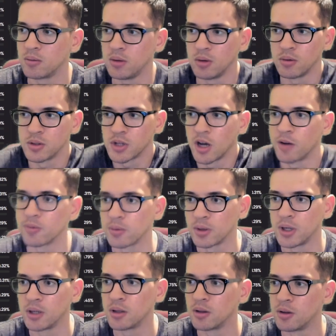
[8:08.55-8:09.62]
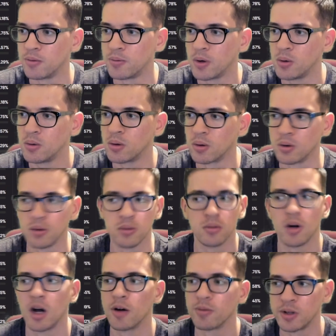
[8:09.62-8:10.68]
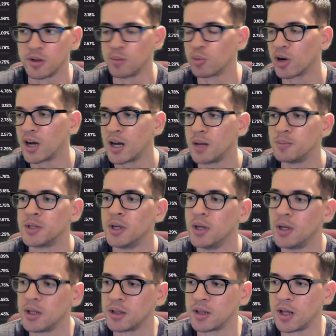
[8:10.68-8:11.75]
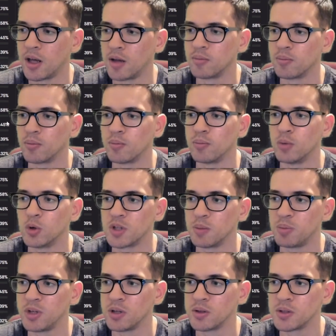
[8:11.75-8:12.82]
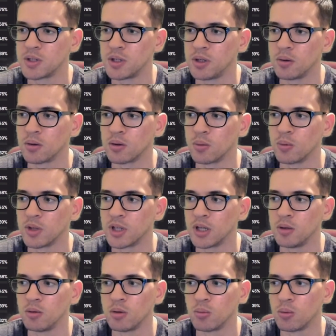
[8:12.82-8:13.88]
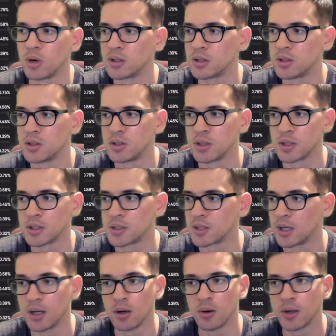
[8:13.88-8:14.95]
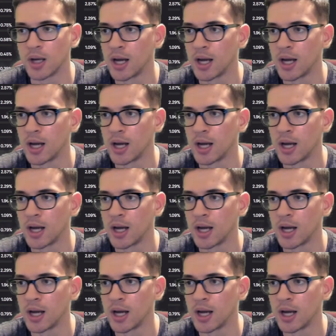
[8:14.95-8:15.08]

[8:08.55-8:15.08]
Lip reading: is offering the vote or offering the bribes that most appeals to you, or the one that you would want to just say, okay,